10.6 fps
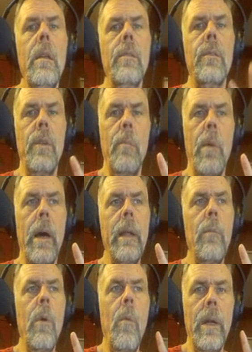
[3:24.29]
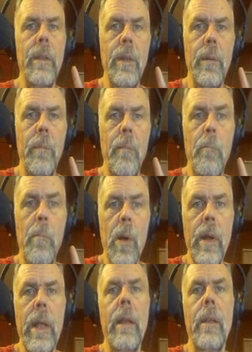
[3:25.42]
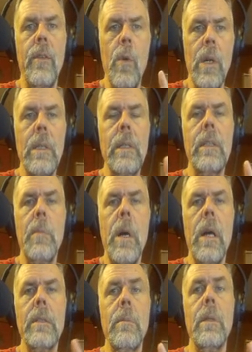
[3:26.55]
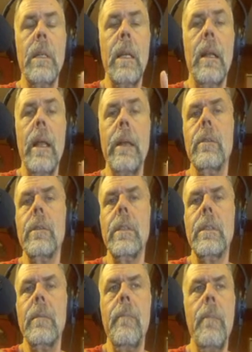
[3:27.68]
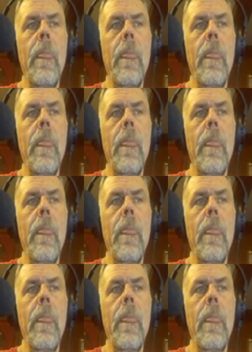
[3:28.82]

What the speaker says: So your body will want to burn it as quickly as possible to get it out of your system.